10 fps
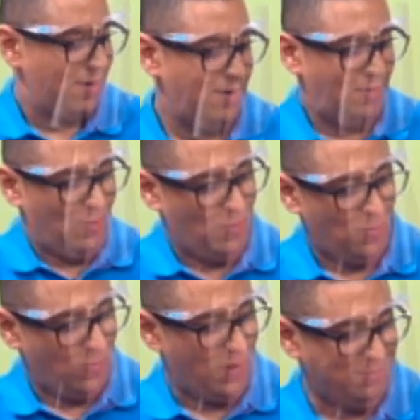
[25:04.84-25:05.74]

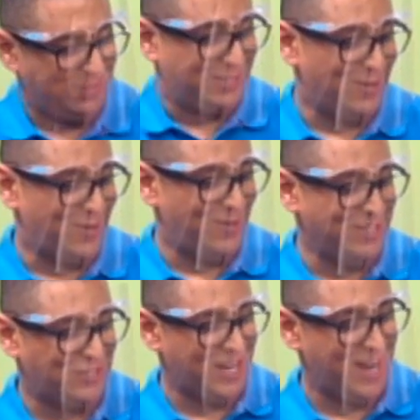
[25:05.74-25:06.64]
Oh, I'm sorry,
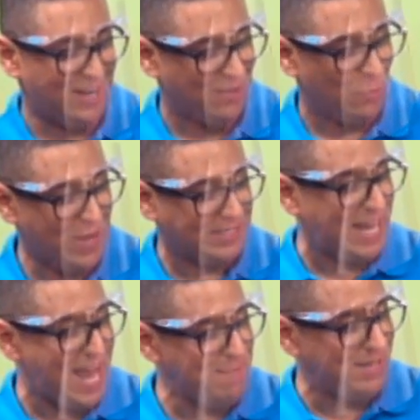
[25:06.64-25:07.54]
Charlotte. What
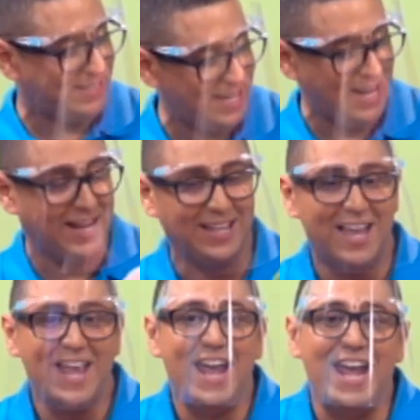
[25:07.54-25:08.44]
time is it?
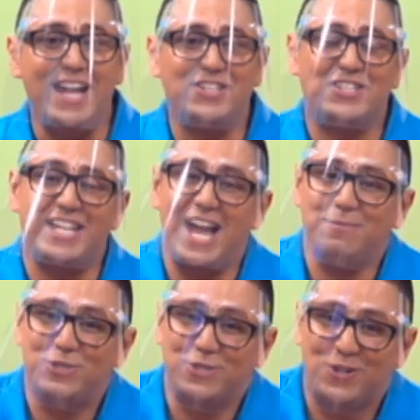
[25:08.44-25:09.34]
It's time
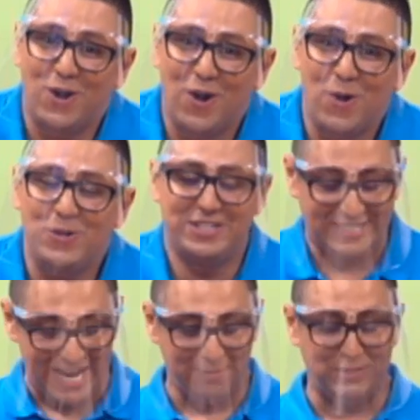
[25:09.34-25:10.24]
to go. It's
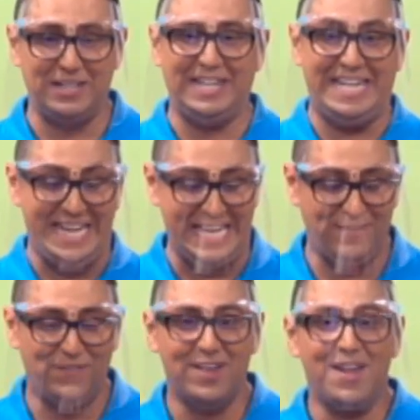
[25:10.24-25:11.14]
time to leave.
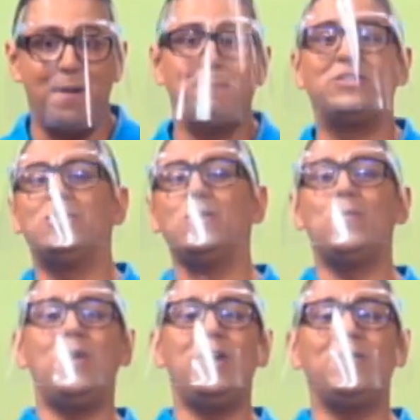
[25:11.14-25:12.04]
But don't
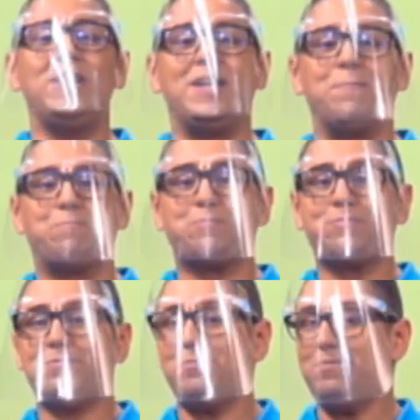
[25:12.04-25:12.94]
worry.
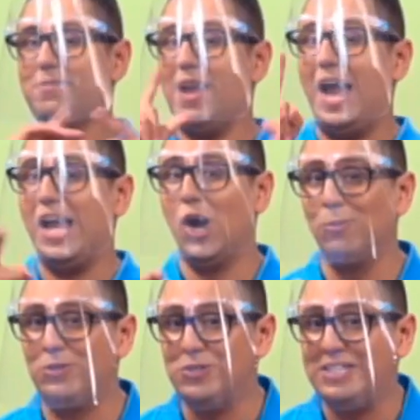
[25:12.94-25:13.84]
I
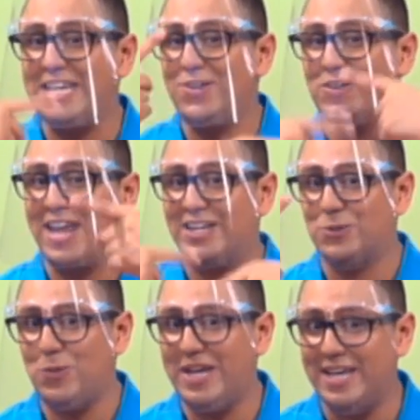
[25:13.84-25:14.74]
hope to see you next
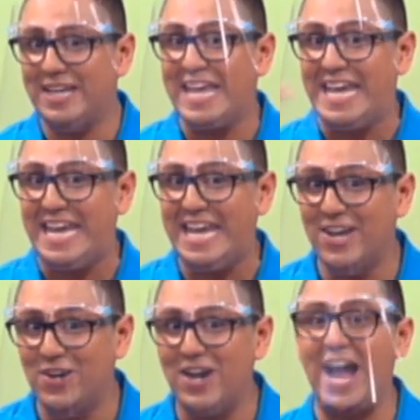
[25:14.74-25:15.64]
week
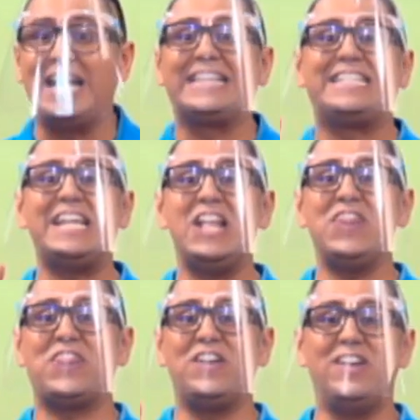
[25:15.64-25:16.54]
here at
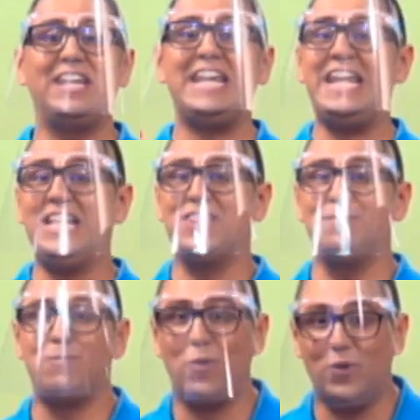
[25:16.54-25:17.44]
10:30 in the
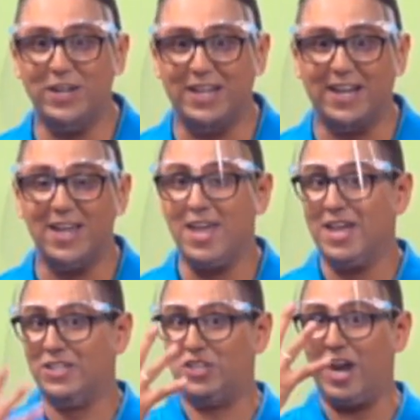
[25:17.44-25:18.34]
morning,
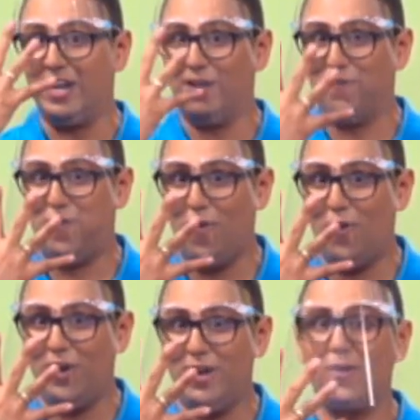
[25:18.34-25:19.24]
channel
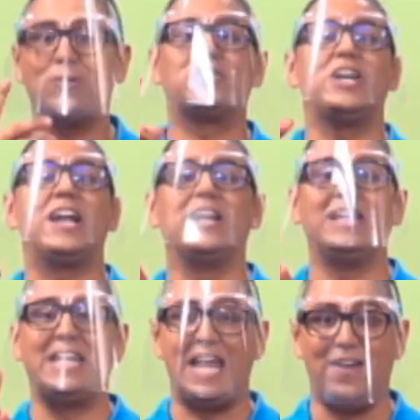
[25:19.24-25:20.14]
4 or channel
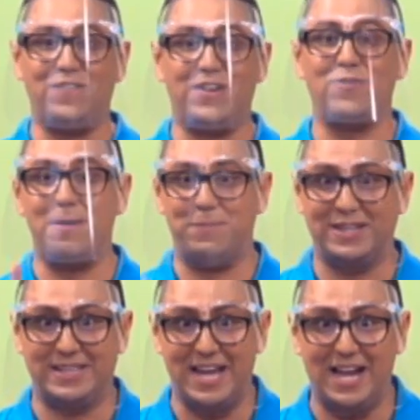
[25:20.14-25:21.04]
11
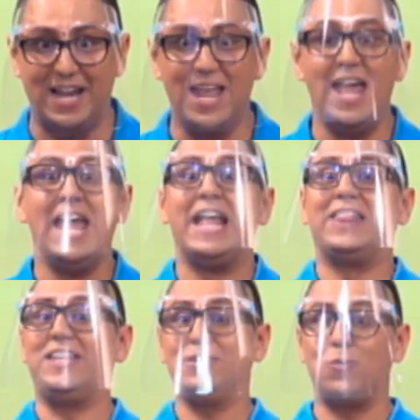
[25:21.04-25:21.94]
Repretel.
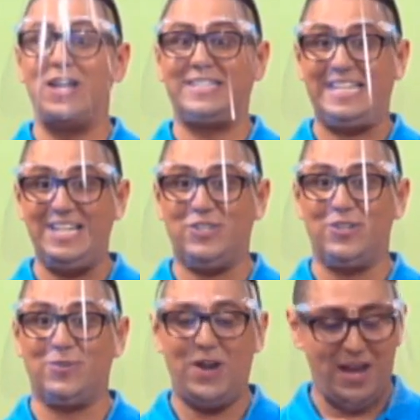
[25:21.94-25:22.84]
This was Teacher
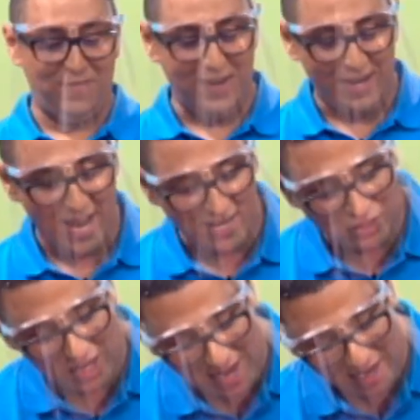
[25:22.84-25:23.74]
Greivin and
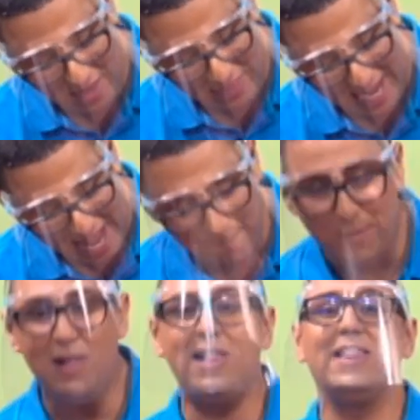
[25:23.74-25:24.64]
Charlotte the
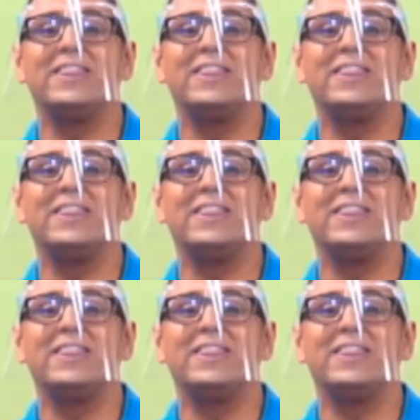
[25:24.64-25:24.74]
Apple.